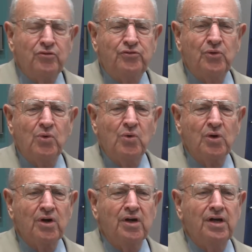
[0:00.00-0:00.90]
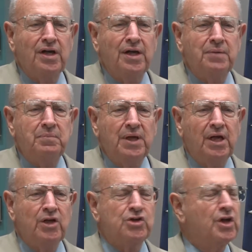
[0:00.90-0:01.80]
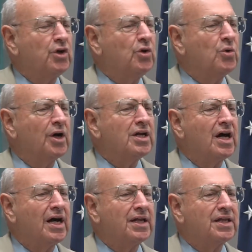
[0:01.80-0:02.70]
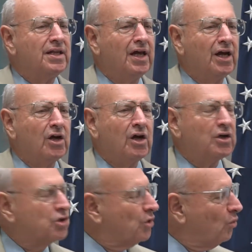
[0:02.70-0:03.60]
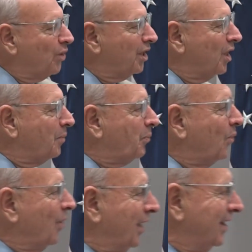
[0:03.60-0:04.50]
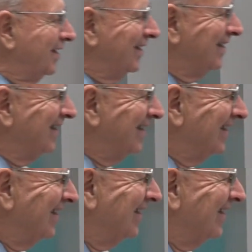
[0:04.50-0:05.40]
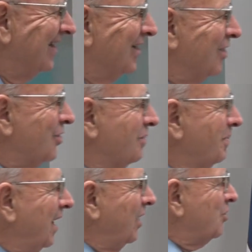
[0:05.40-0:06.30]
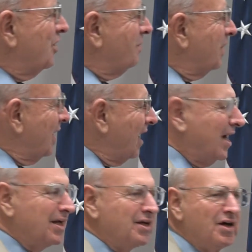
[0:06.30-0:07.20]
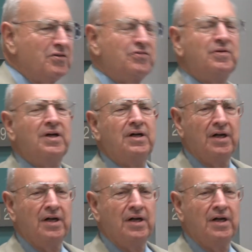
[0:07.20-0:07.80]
Four, it means that you are not there to win a point, to make some kind of